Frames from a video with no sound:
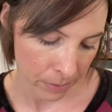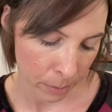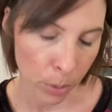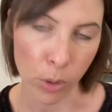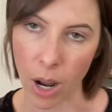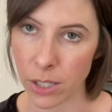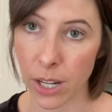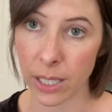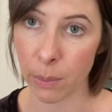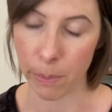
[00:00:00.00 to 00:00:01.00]

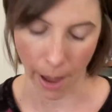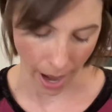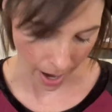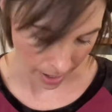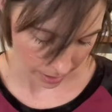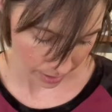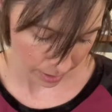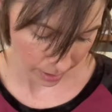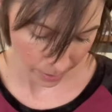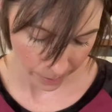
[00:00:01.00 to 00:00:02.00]
project bag
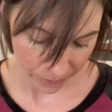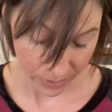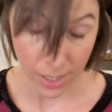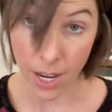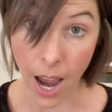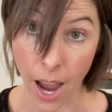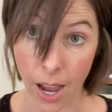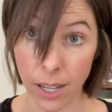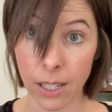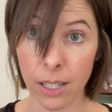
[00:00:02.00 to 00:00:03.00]

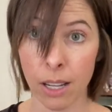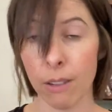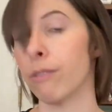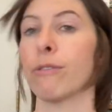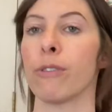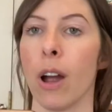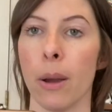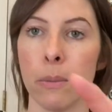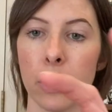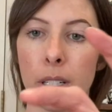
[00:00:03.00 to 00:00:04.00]
tag
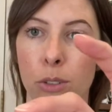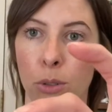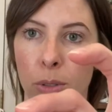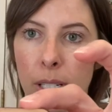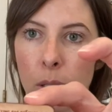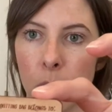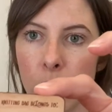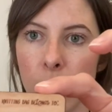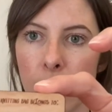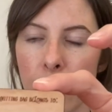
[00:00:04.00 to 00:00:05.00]
from
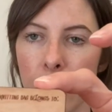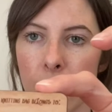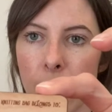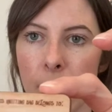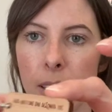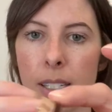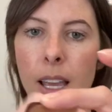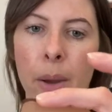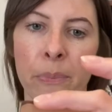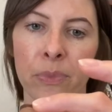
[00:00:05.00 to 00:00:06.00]
Katrinkles and it says
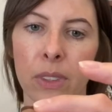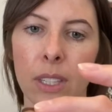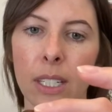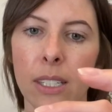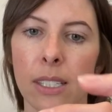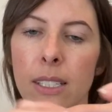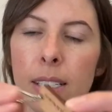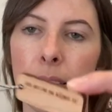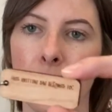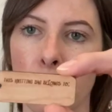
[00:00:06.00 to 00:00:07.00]
this
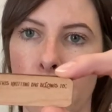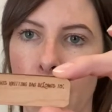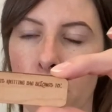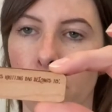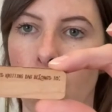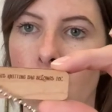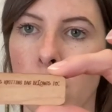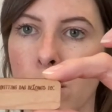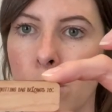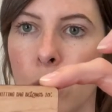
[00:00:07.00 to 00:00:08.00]
knitting bag
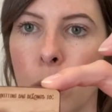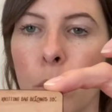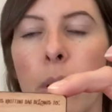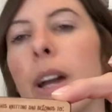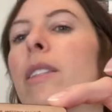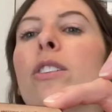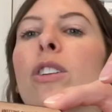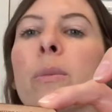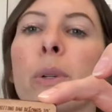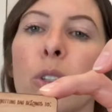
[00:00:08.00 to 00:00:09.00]
belongs to and then you
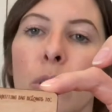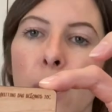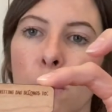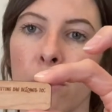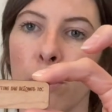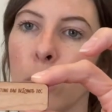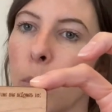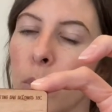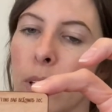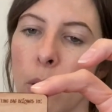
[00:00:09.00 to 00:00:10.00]
can put your name and phone
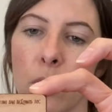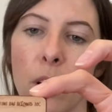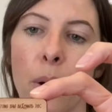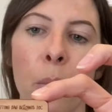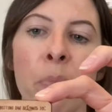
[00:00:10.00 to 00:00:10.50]
number down here.